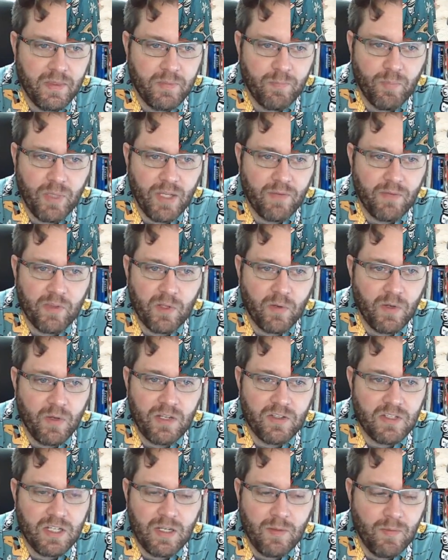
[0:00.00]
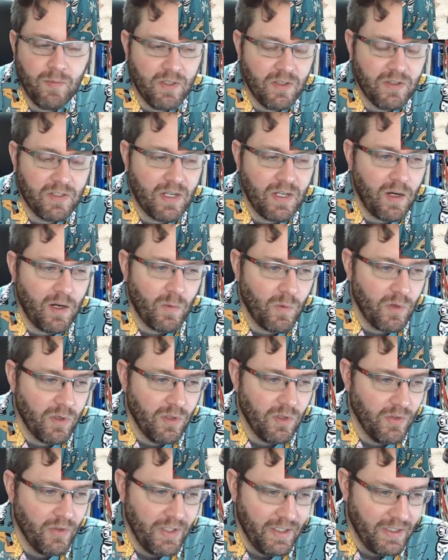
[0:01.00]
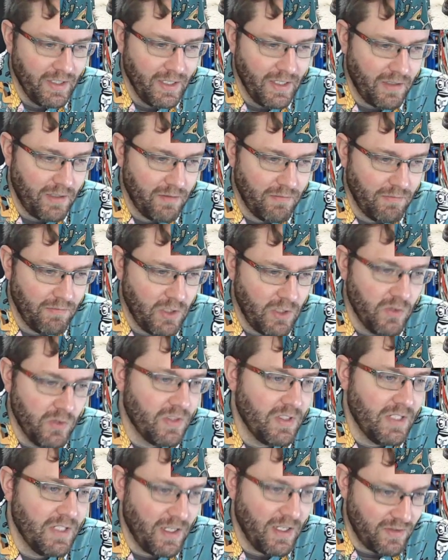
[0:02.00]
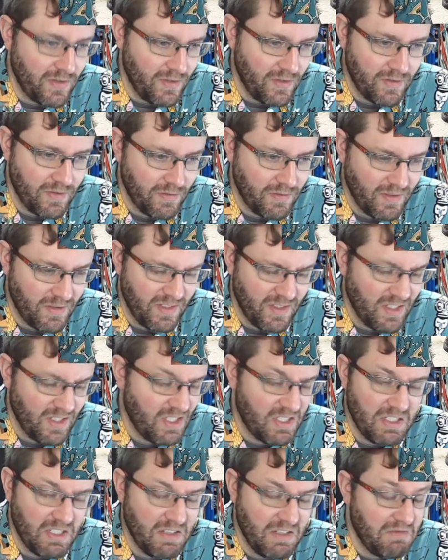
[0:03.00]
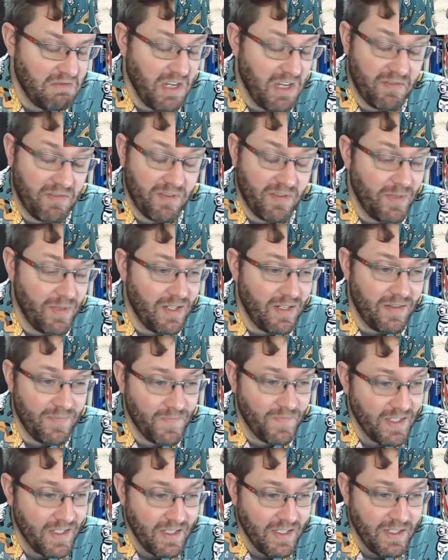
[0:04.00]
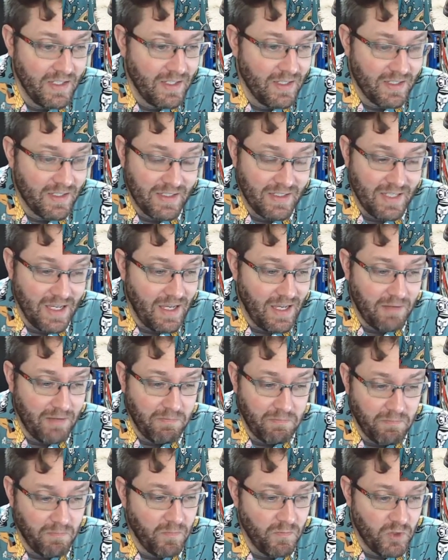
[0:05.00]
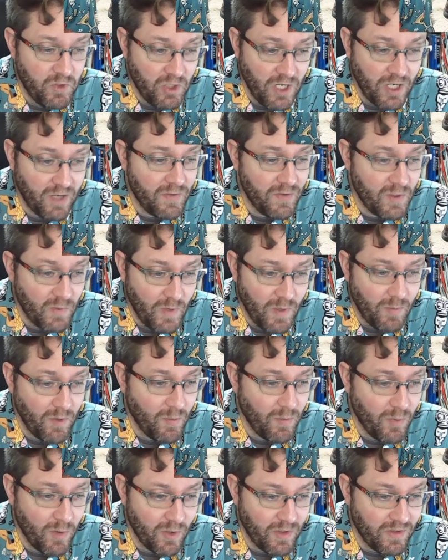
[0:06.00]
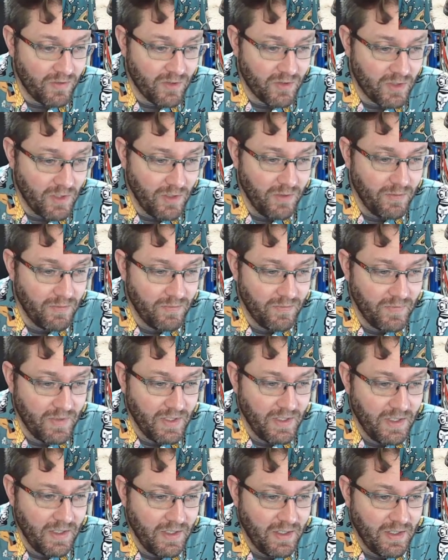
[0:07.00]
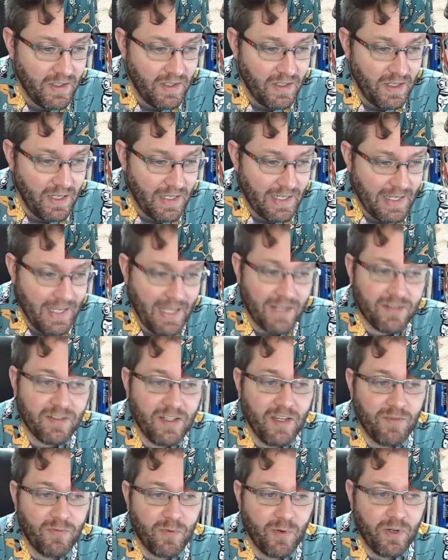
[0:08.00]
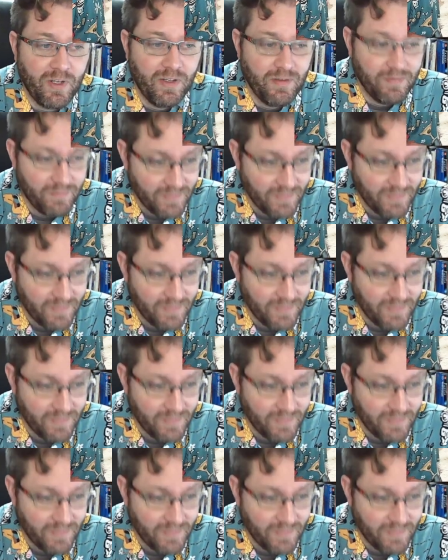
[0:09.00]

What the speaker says: play for the greatest team in the entire world in like Houston, Texas. Cause it's not for me. Geography is way more important. So I can't answer that for you.